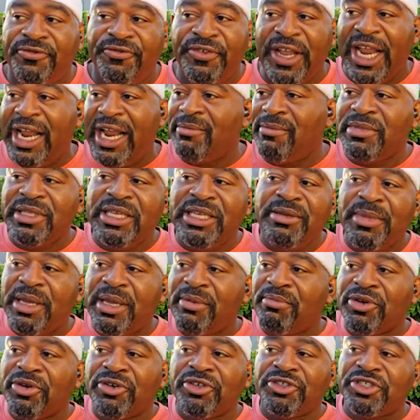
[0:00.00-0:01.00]
family
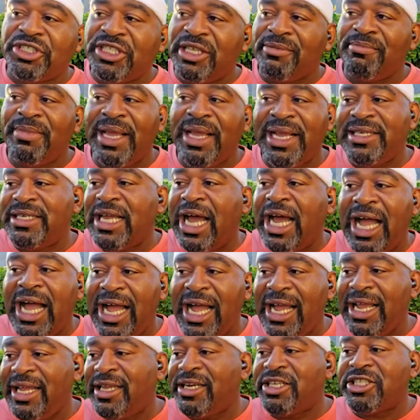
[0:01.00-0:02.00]
members that may
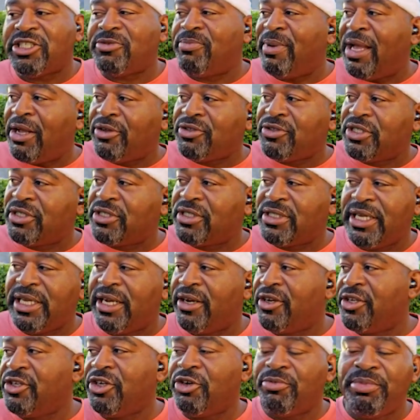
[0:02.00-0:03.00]
die and a spouse is
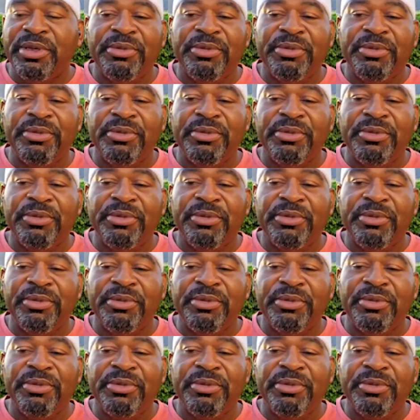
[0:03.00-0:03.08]
there.